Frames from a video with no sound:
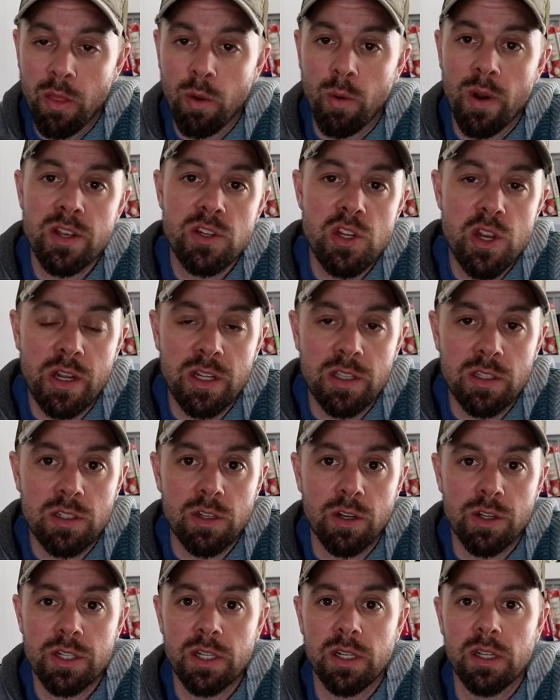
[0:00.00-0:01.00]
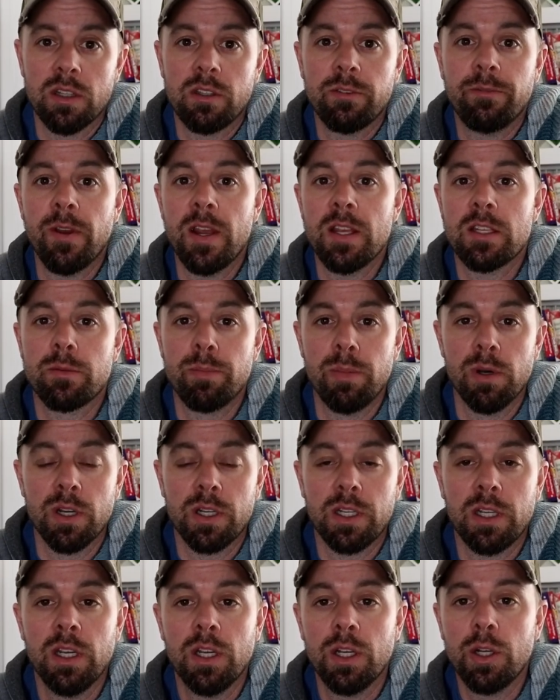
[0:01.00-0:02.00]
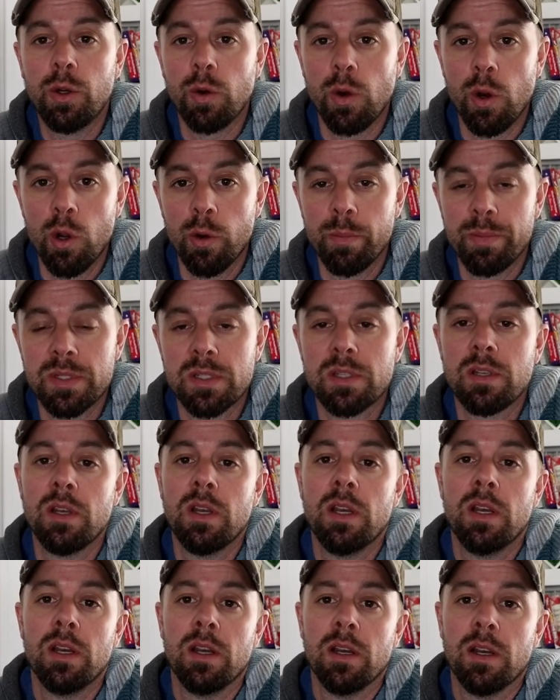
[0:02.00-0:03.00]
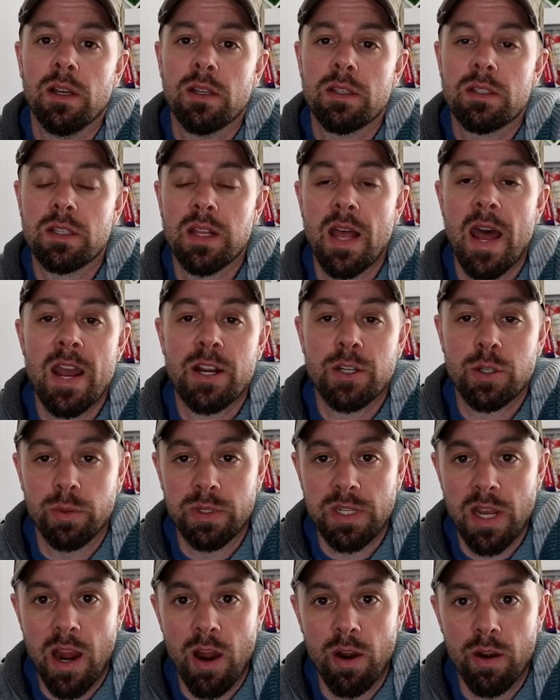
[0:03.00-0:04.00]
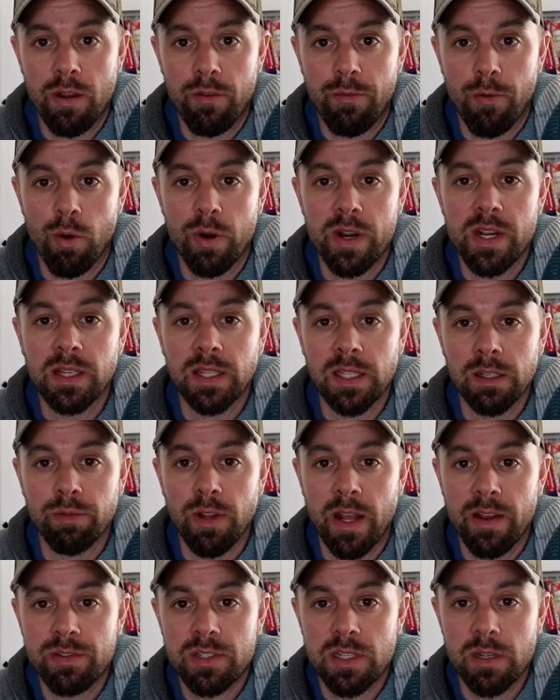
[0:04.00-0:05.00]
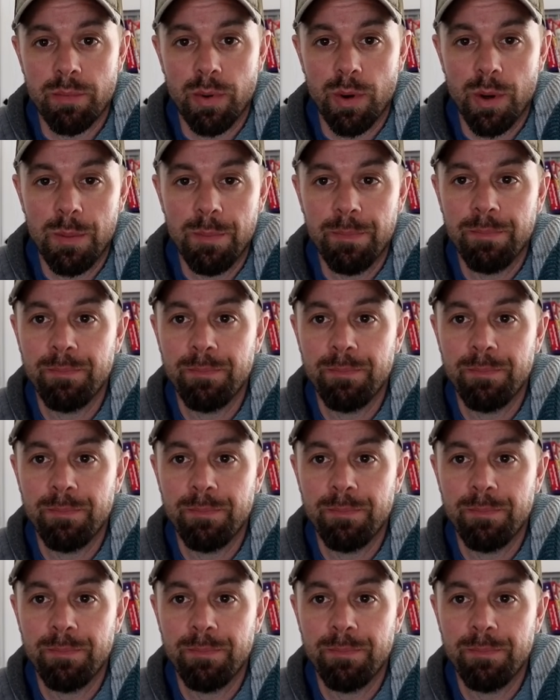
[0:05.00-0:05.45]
otherwise you can search it. It's Facebook groups slash retired at forty, live life simple.